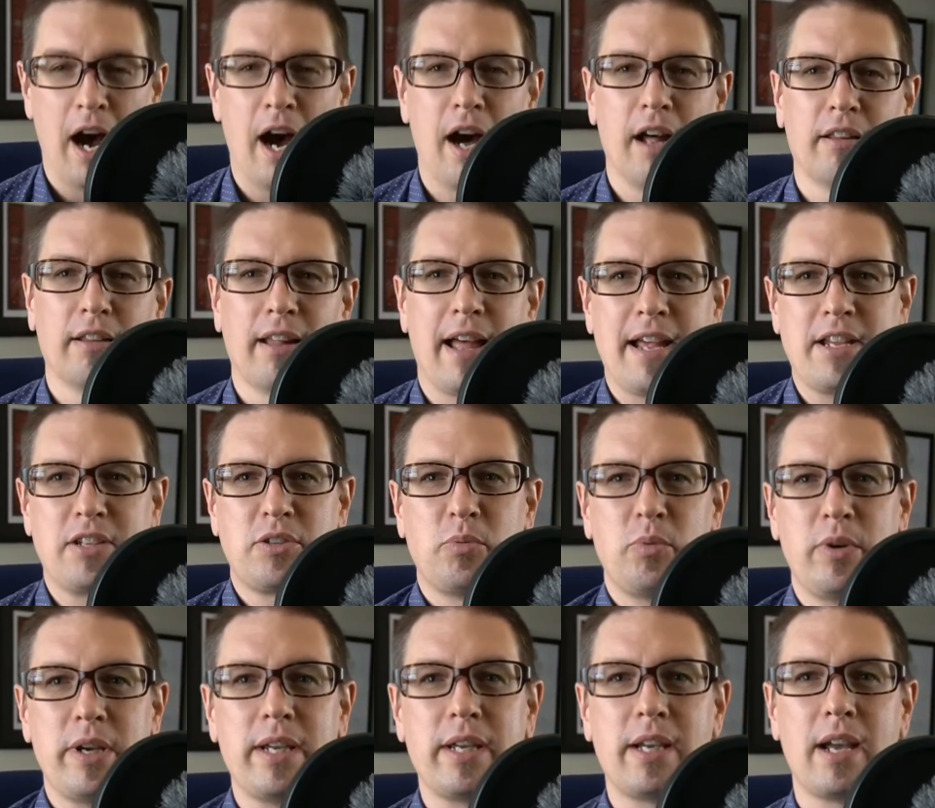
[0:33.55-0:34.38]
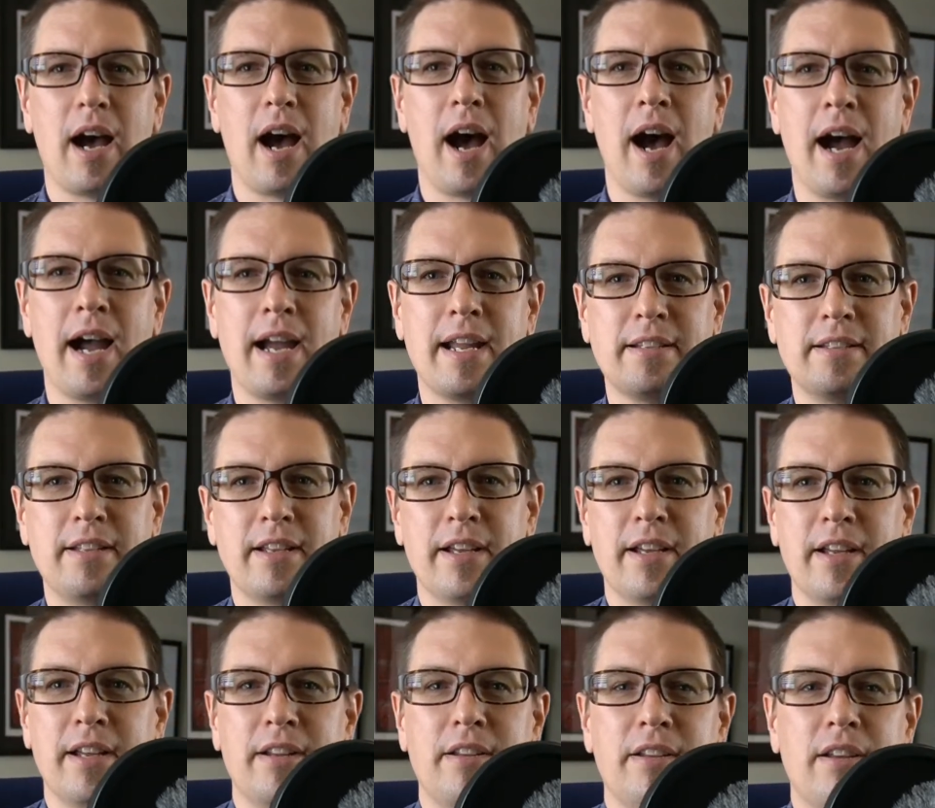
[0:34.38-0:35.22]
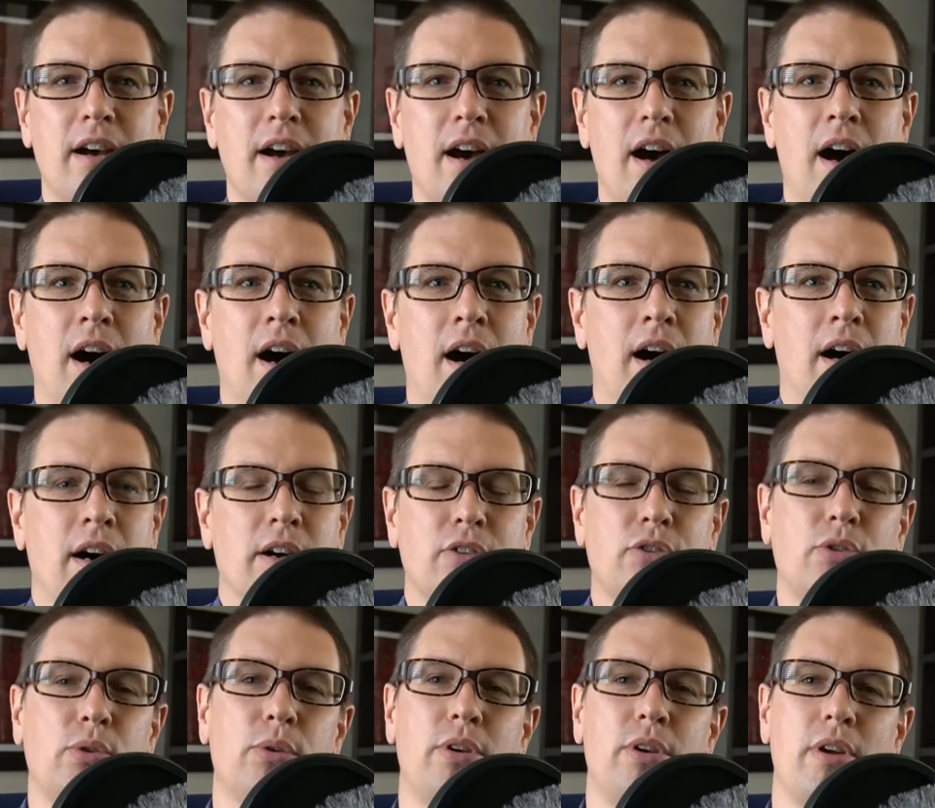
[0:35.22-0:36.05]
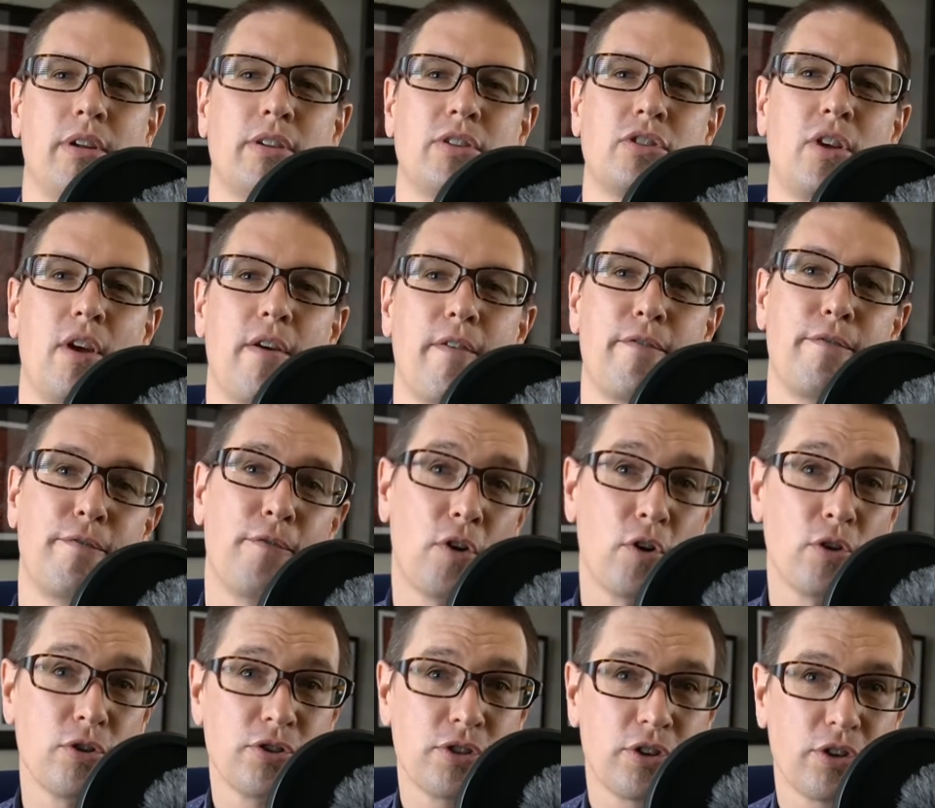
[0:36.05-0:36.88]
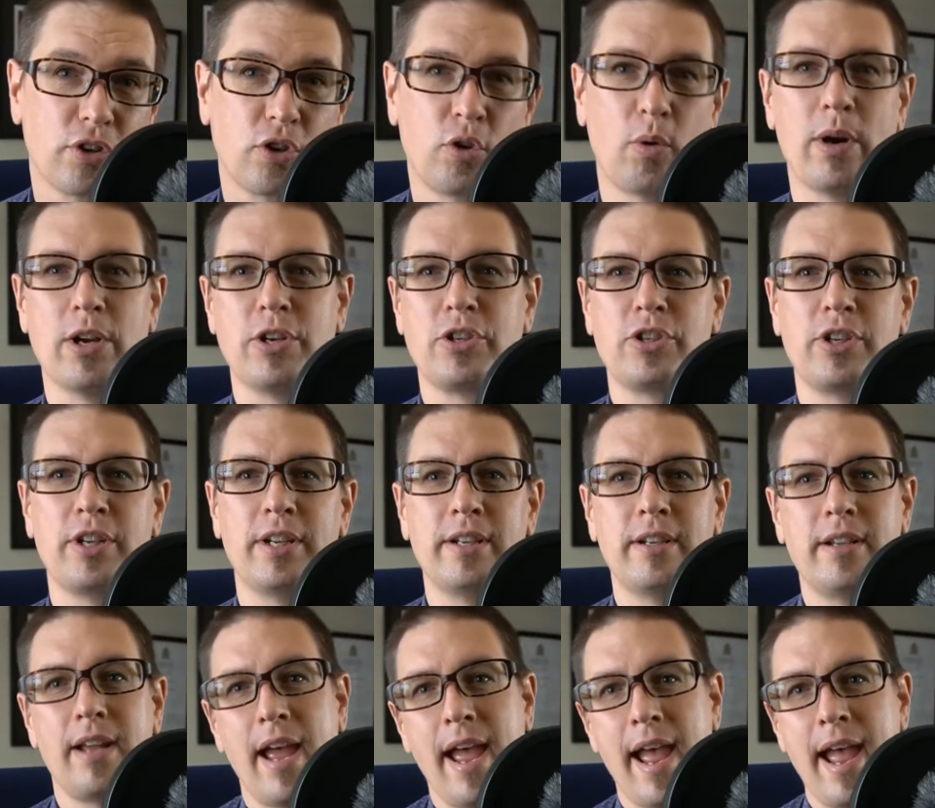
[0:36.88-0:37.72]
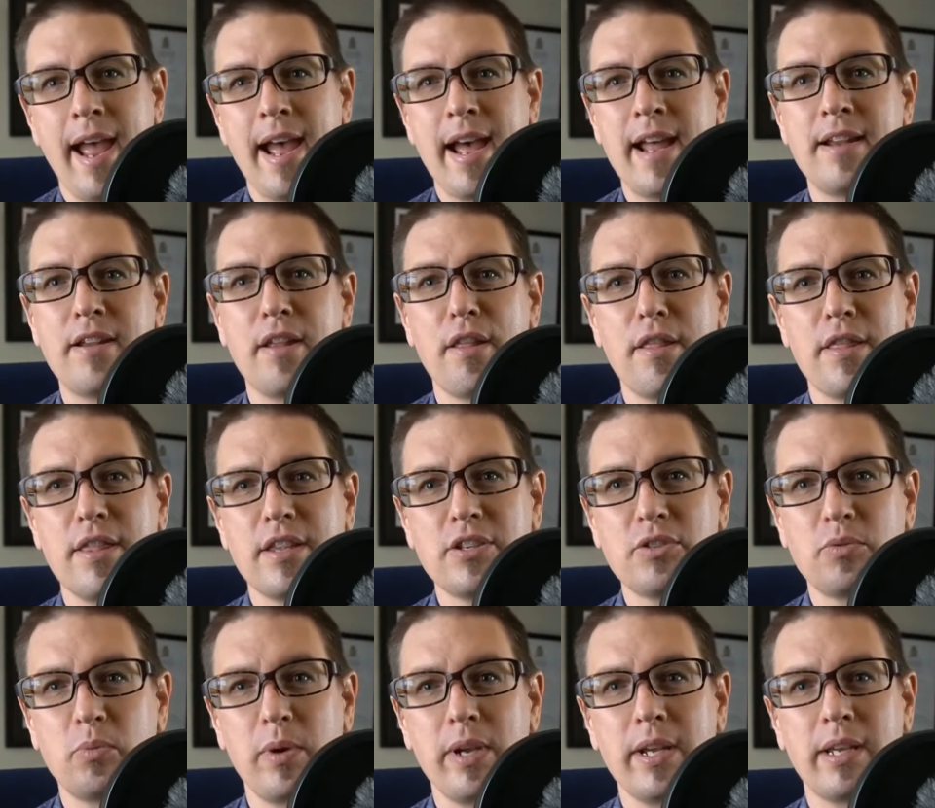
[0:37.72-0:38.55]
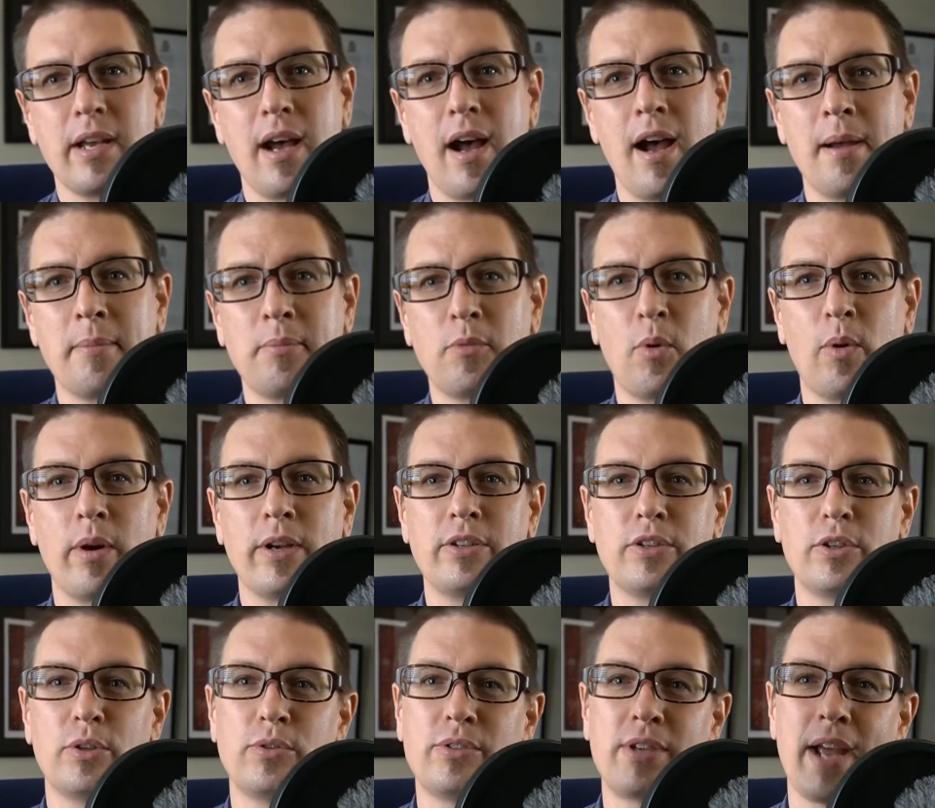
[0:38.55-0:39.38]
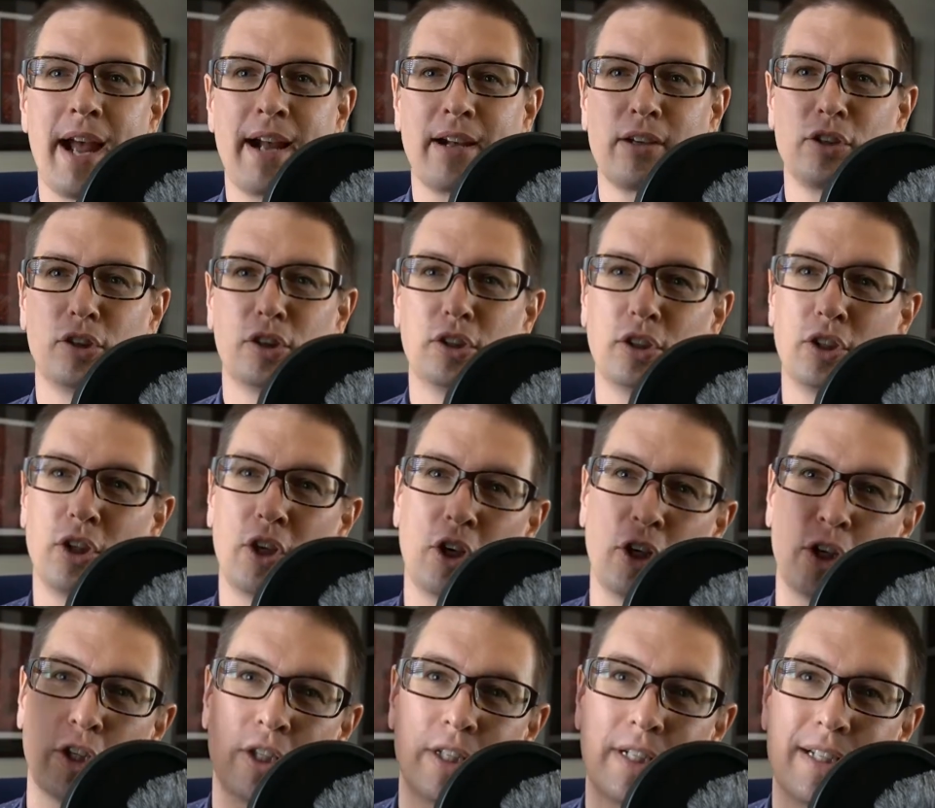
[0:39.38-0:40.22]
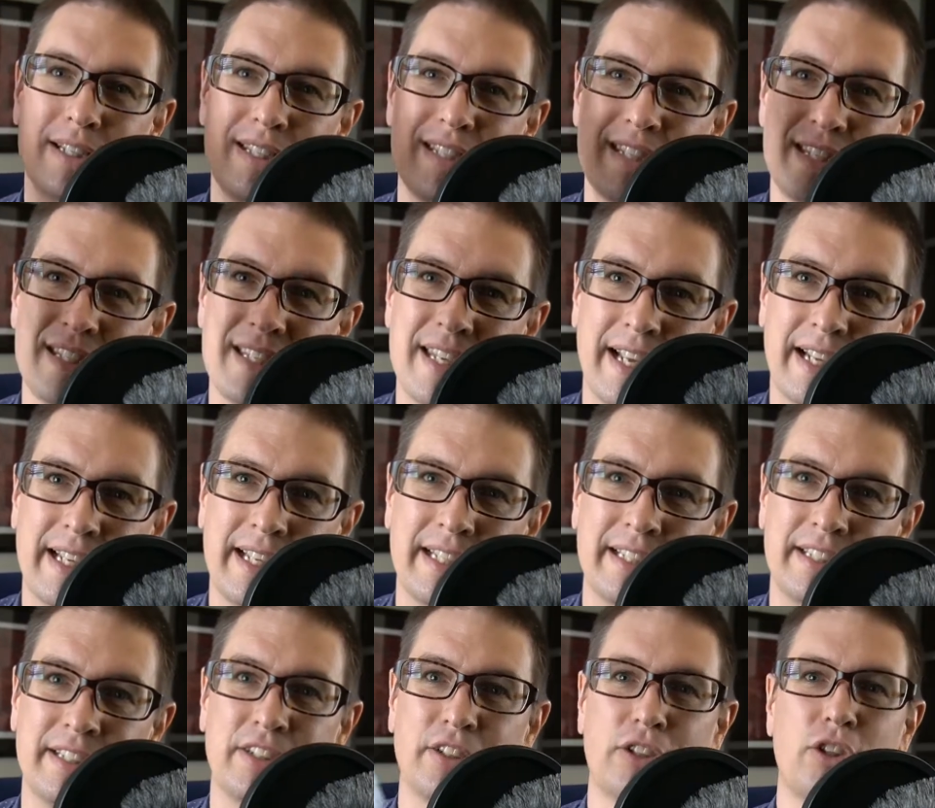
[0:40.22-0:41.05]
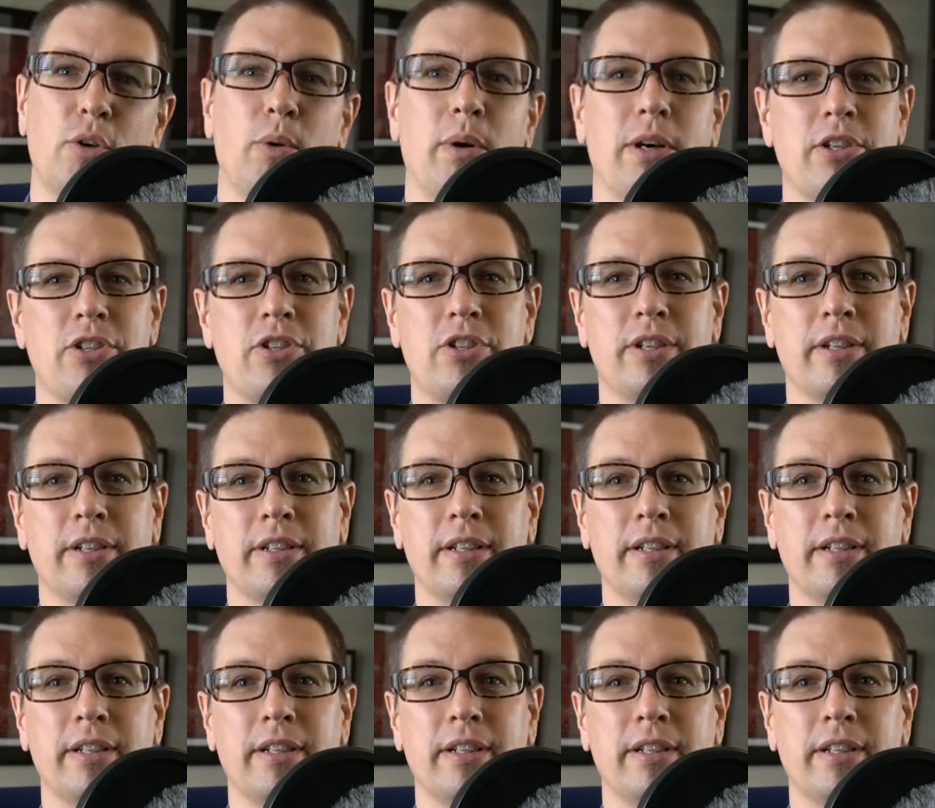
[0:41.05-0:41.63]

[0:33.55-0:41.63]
Last week I did SooHyun's first question, and this week I'm going to tackle her second question.